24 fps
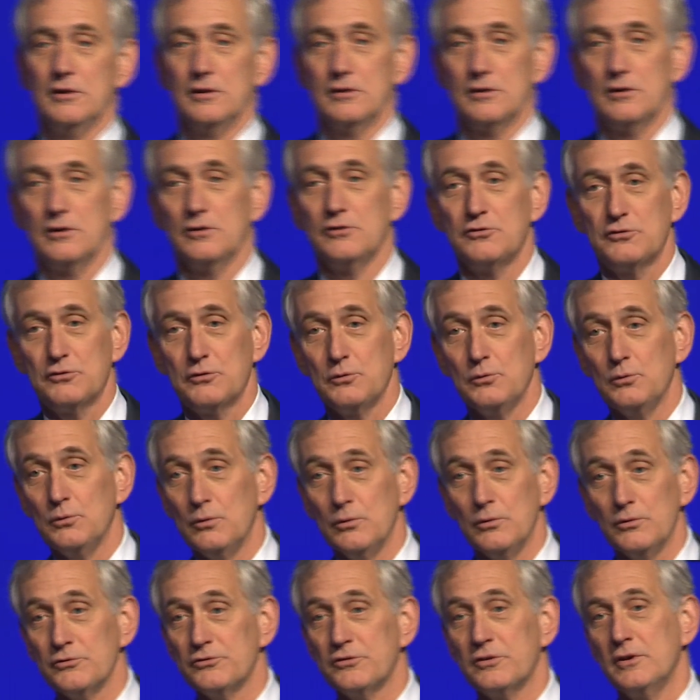good
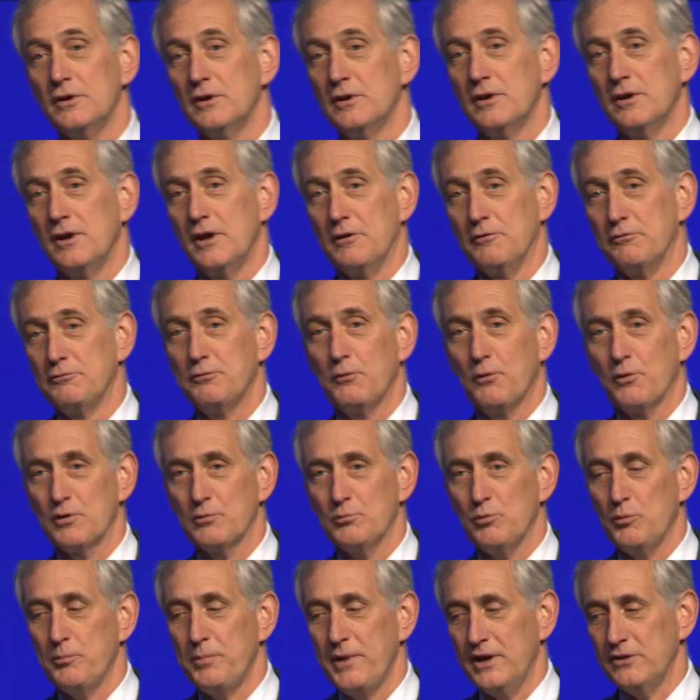schools, and
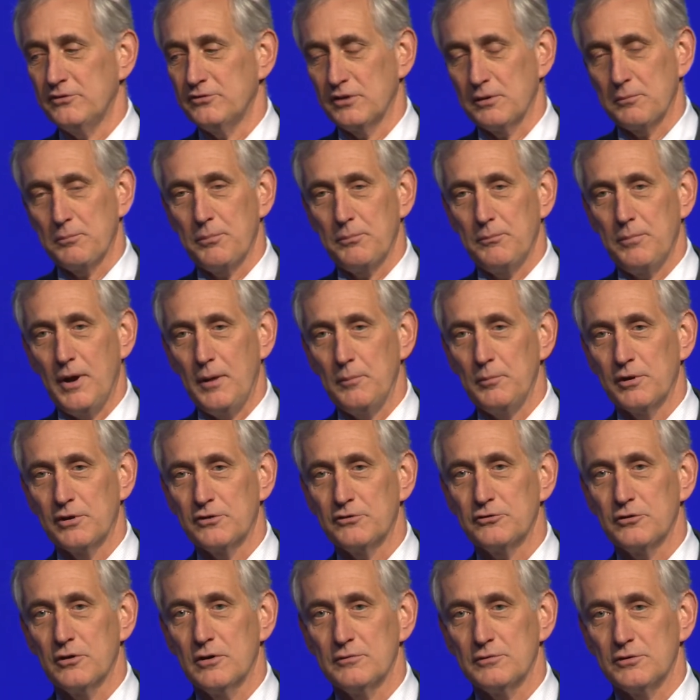affordable basic public
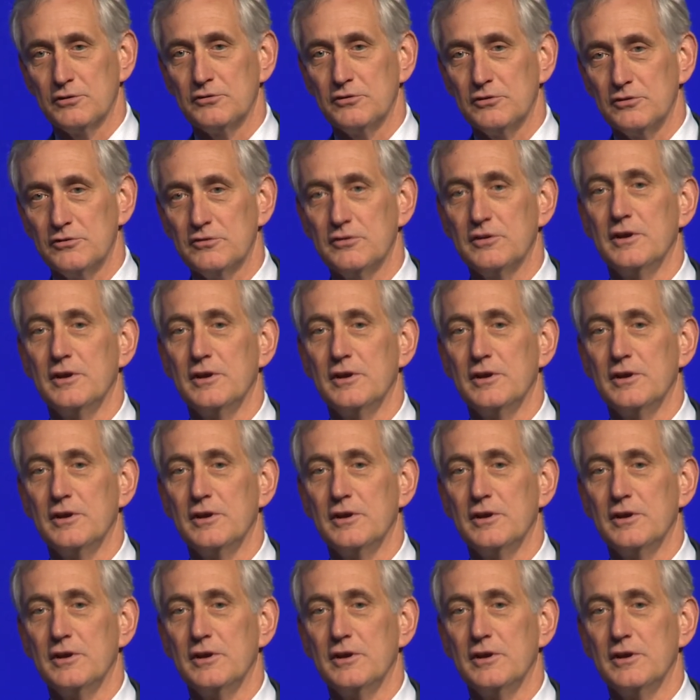services